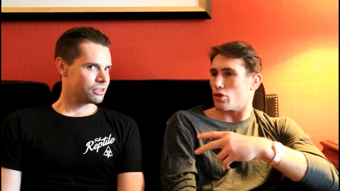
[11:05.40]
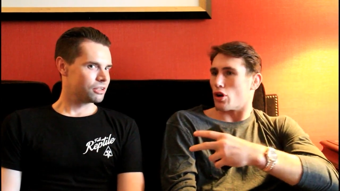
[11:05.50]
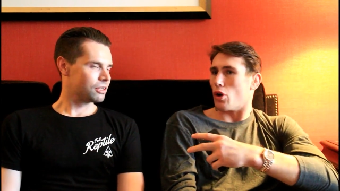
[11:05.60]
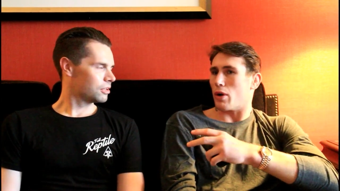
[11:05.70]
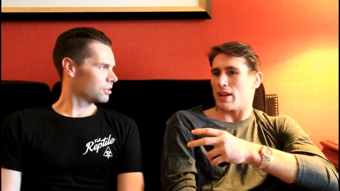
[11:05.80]
Speaker 1: the
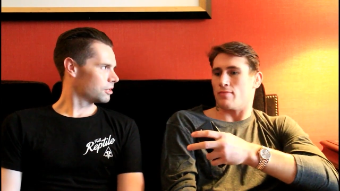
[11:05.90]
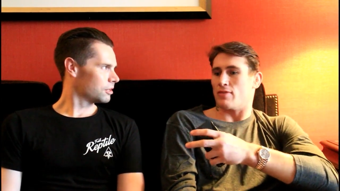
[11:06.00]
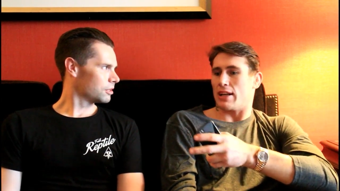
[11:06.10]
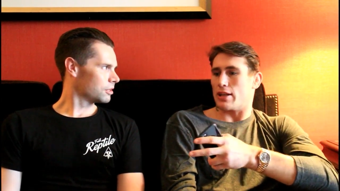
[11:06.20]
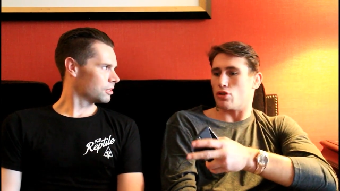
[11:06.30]
coke hadn't
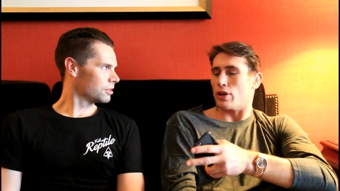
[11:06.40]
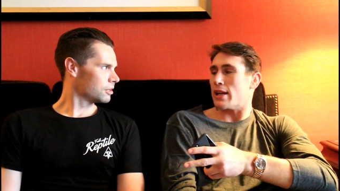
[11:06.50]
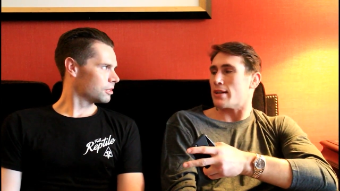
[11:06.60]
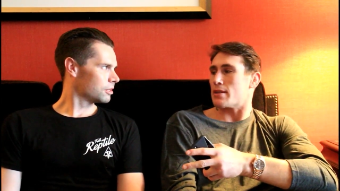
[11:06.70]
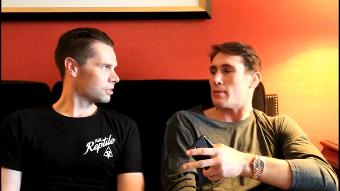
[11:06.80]
really done
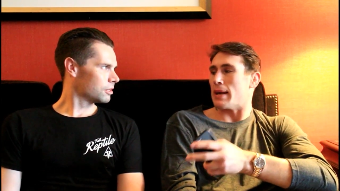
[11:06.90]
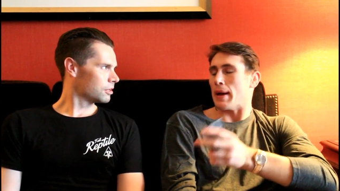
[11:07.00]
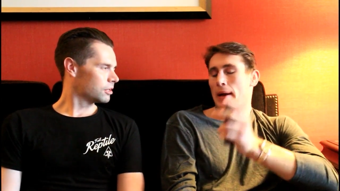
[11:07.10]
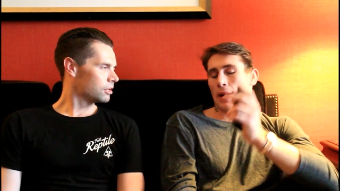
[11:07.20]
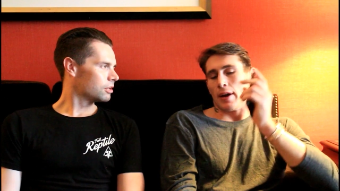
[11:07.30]
anything to me.
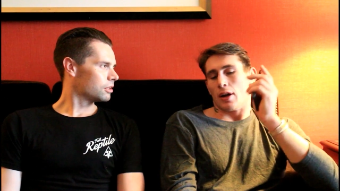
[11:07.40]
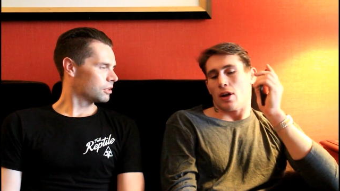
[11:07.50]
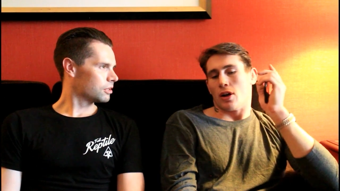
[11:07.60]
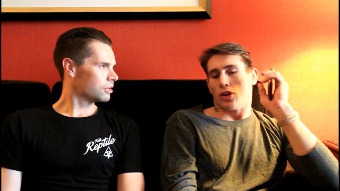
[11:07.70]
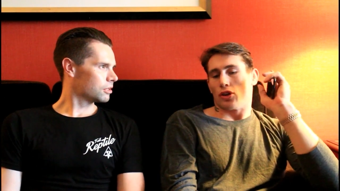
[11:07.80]

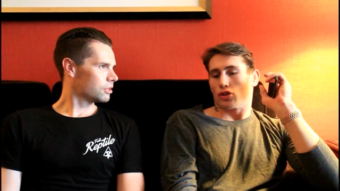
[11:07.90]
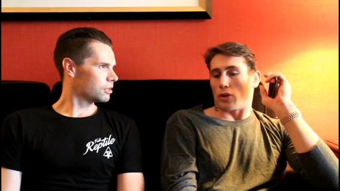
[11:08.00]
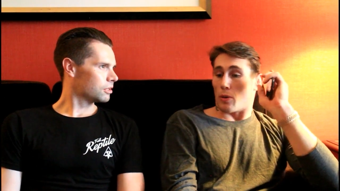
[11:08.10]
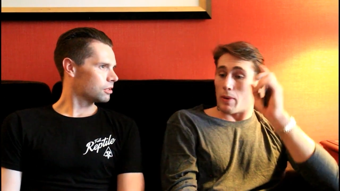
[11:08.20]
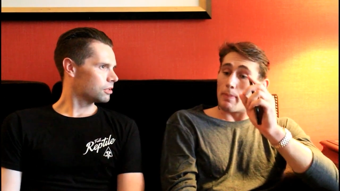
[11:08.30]
So
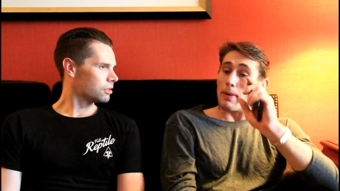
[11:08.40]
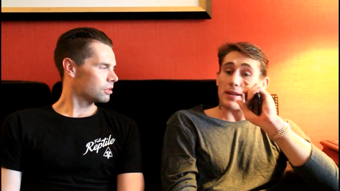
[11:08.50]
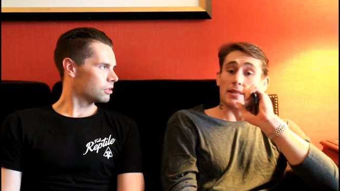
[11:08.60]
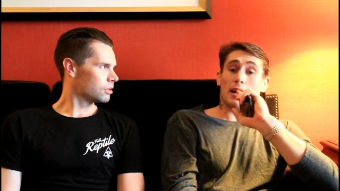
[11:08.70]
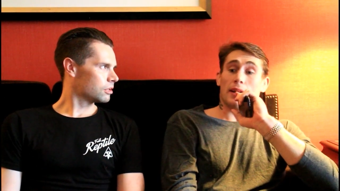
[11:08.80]
I went
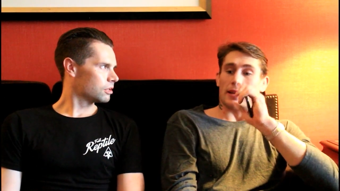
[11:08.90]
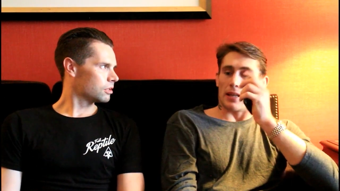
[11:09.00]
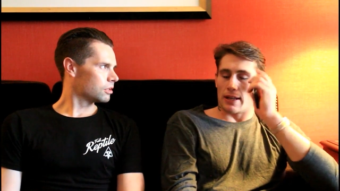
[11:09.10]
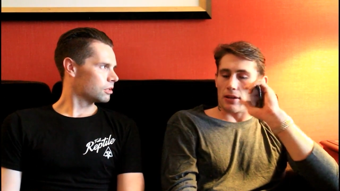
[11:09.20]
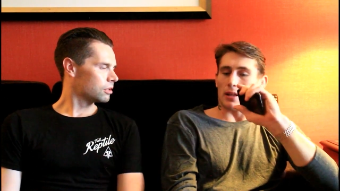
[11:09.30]
back down and had a
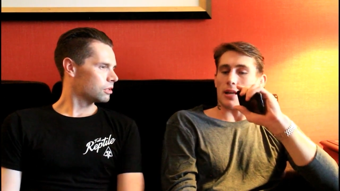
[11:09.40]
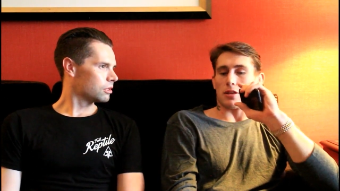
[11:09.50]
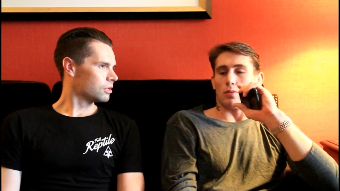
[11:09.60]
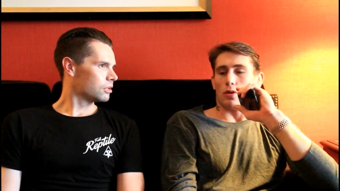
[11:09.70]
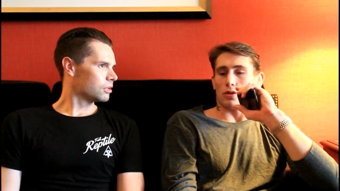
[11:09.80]
little glass
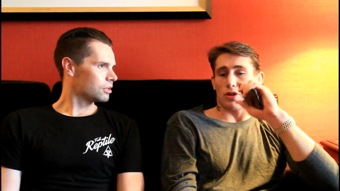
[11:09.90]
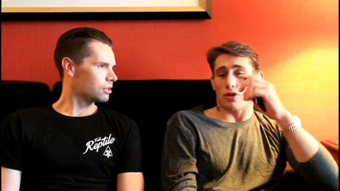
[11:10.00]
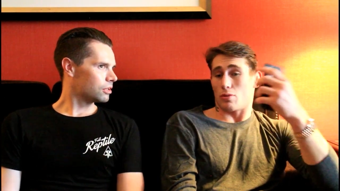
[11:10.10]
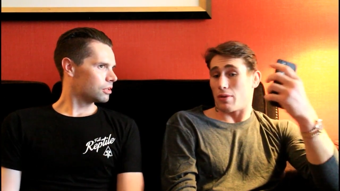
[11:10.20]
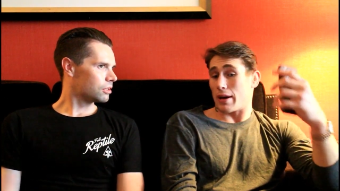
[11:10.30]
of water.
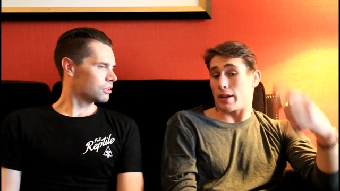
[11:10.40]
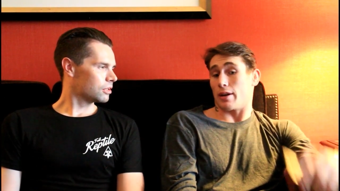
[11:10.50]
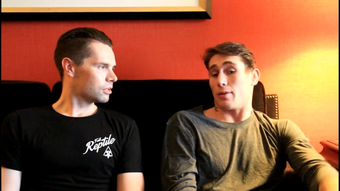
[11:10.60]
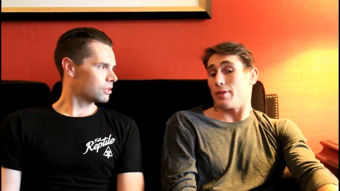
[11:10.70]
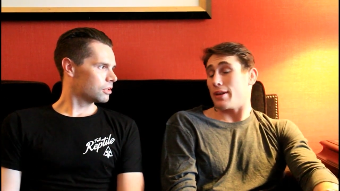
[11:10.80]
So, you
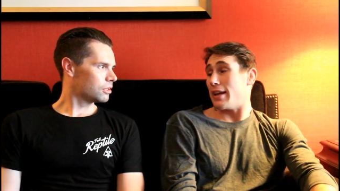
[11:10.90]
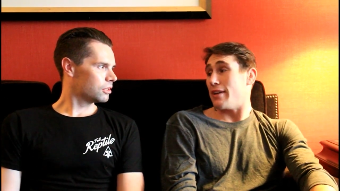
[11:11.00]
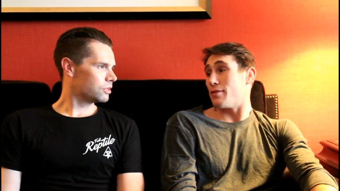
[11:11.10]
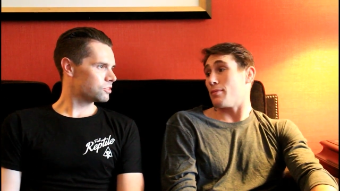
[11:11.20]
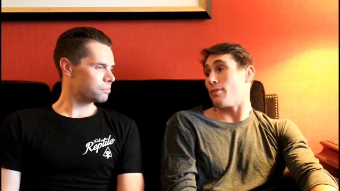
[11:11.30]
know,
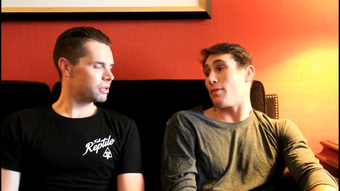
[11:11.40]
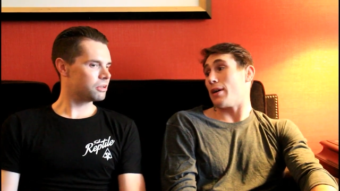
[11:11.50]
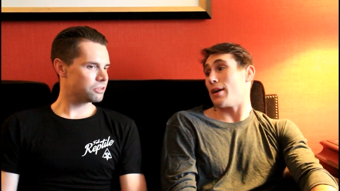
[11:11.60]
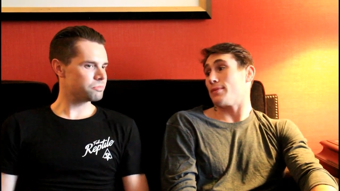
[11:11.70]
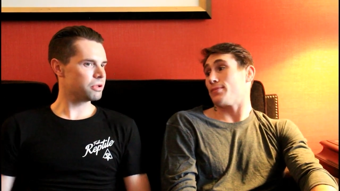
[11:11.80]
even. It's
Speaker 2: been,
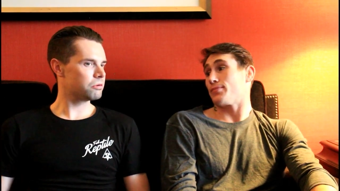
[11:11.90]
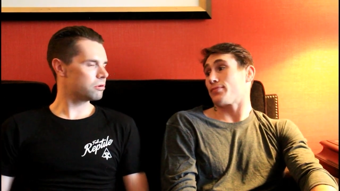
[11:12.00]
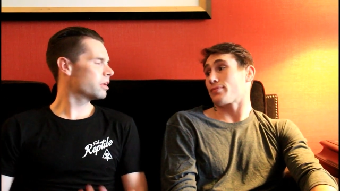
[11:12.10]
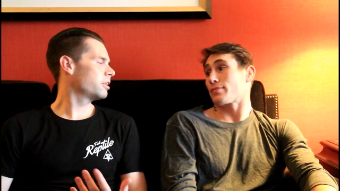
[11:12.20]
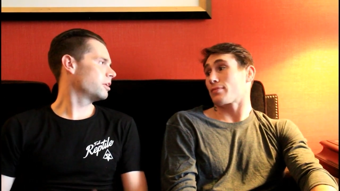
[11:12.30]
it's been
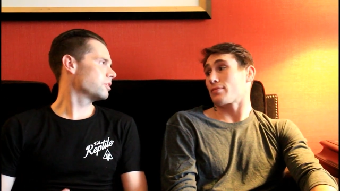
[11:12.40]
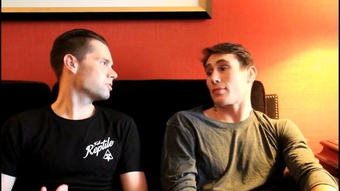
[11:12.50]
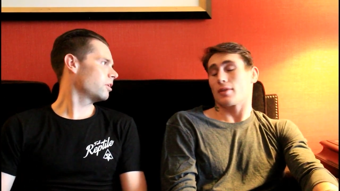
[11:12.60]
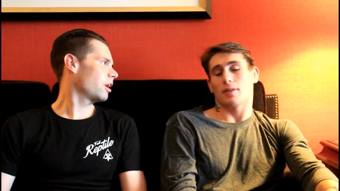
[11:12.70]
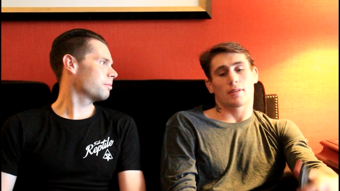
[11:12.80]
alright then. It's
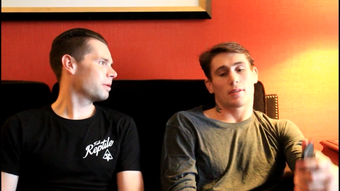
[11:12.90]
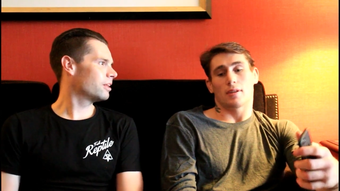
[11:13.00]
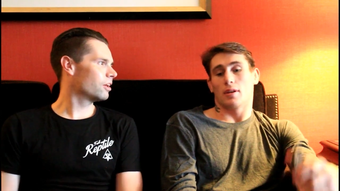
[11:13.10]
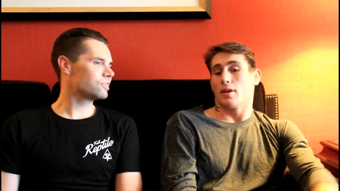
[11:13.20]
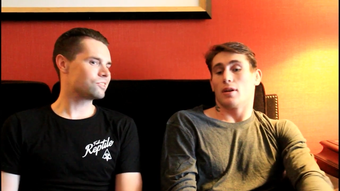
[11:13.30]
not like been
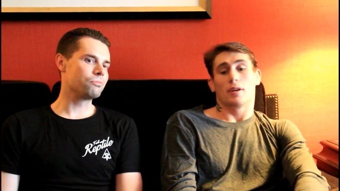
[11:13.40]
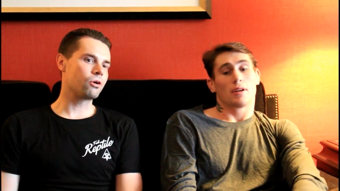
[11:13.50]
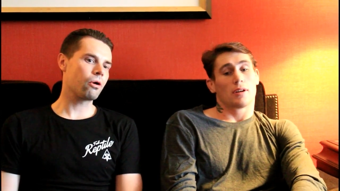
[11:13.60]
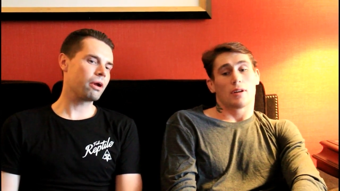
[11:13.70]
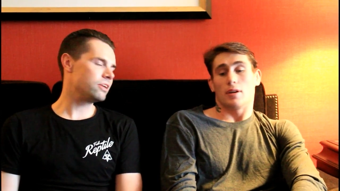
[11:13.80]
like some
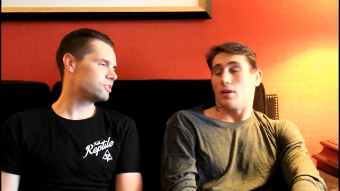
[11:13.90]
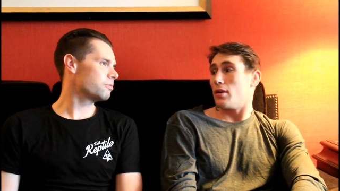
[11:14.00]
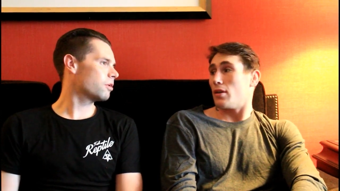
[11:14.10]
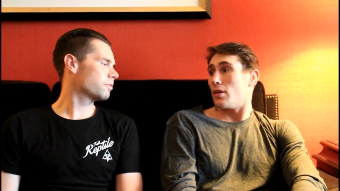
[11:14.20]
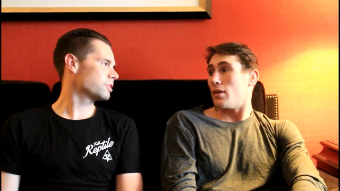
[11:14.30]
crazy
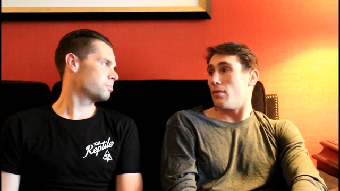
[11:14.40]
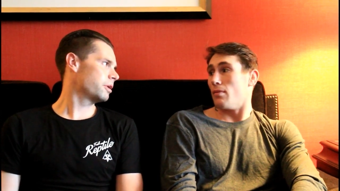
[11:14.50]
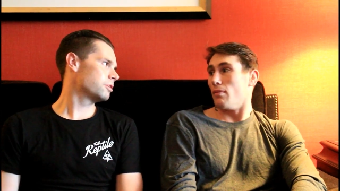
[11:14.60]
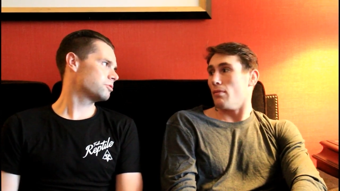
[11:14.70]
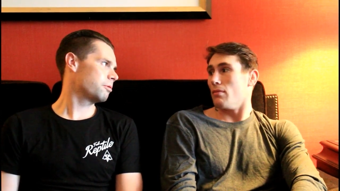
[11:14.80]
rough
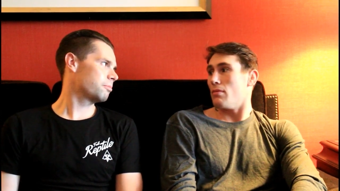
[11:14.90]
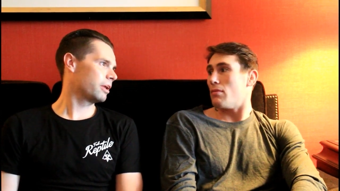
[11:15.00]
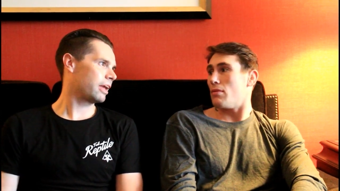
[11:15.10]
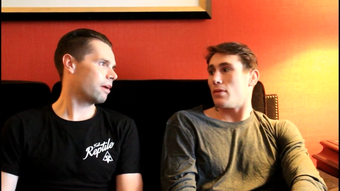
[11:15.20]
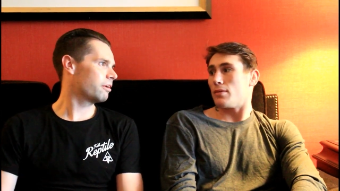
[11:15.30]
experience where you've been
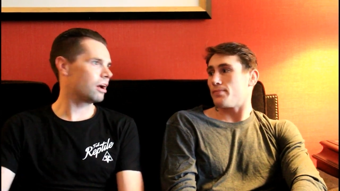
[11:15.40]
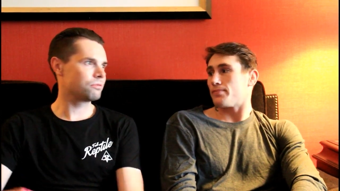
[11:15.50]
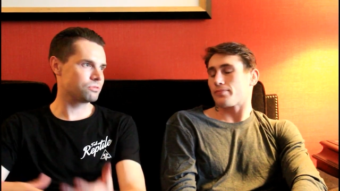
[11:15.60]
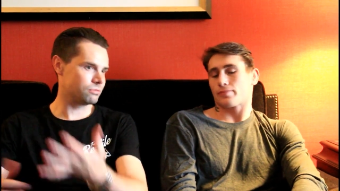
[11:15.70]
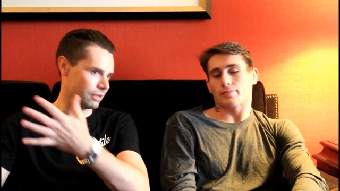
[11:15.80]
carried out
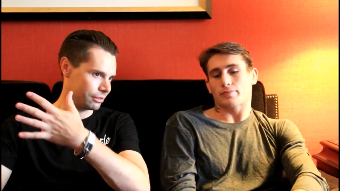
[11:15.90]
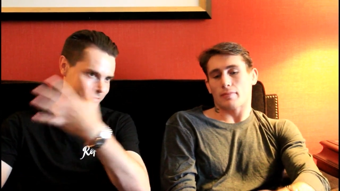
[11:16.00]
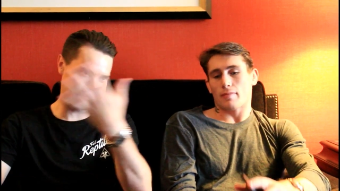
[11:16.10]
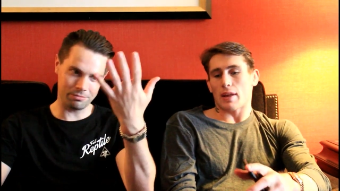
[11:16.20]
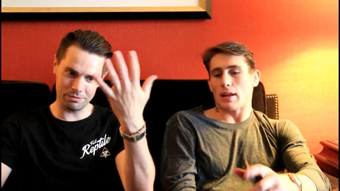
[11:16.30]
of like
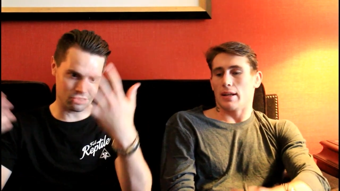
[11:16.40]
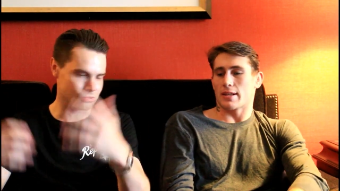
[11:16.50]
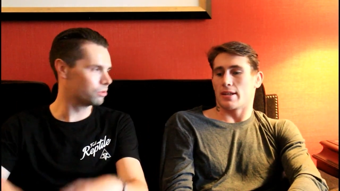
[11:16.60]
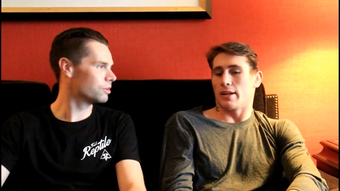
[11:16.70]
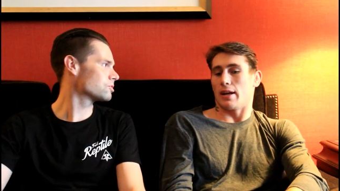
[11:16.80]

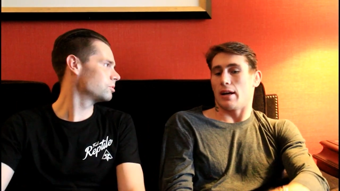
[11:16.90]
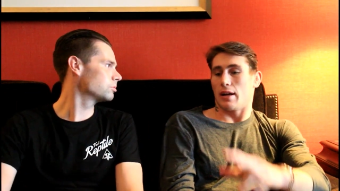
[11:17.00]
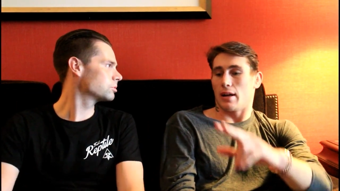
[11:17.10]
saunas and all